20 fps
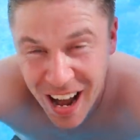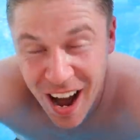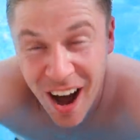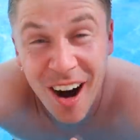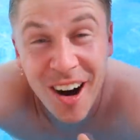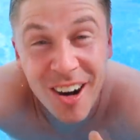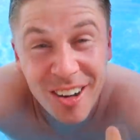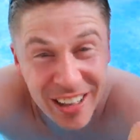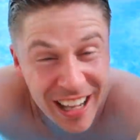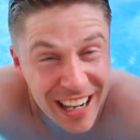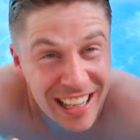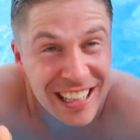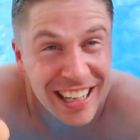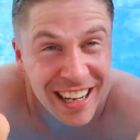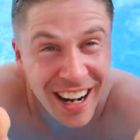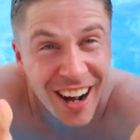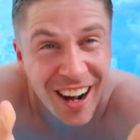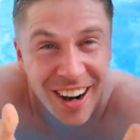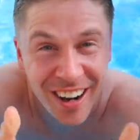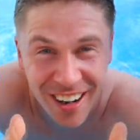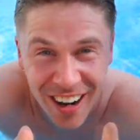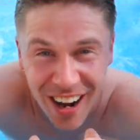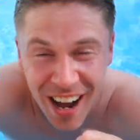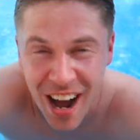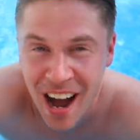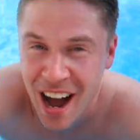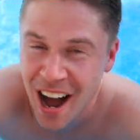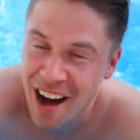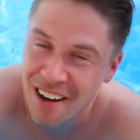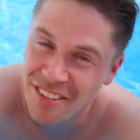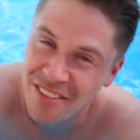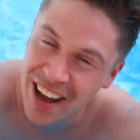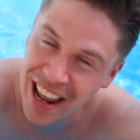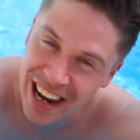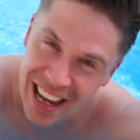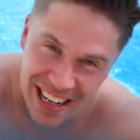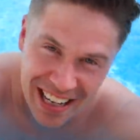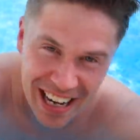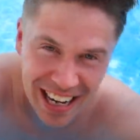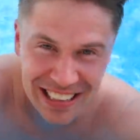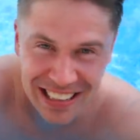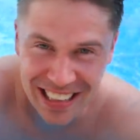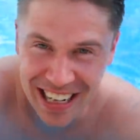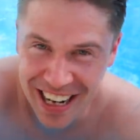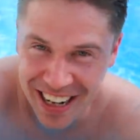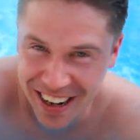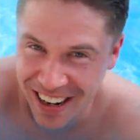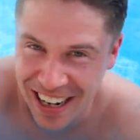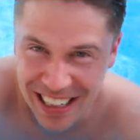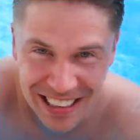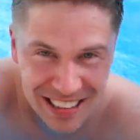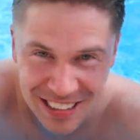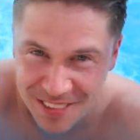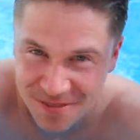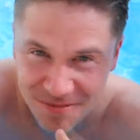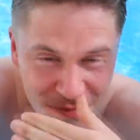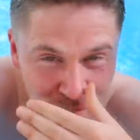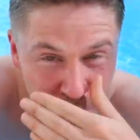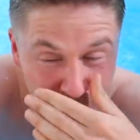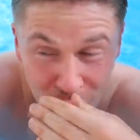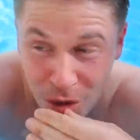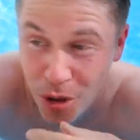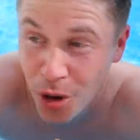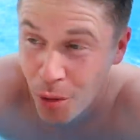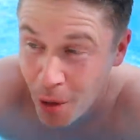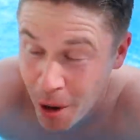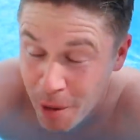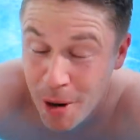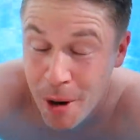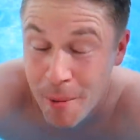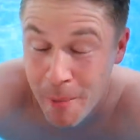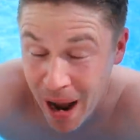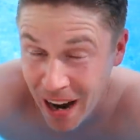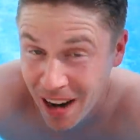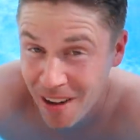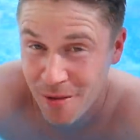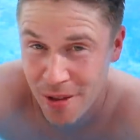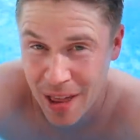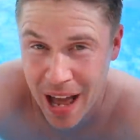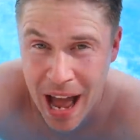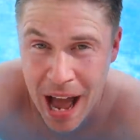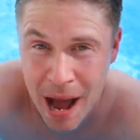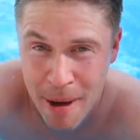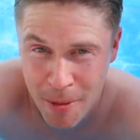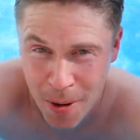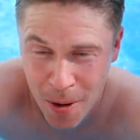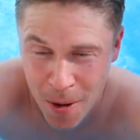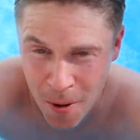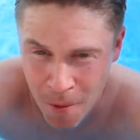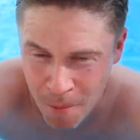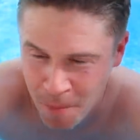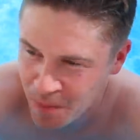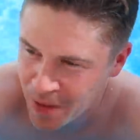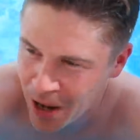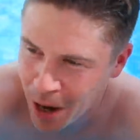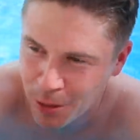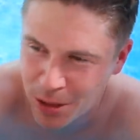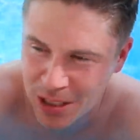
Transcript: oh, they didn't know. I fell in yesterday, guys before when we were packing for the airport, I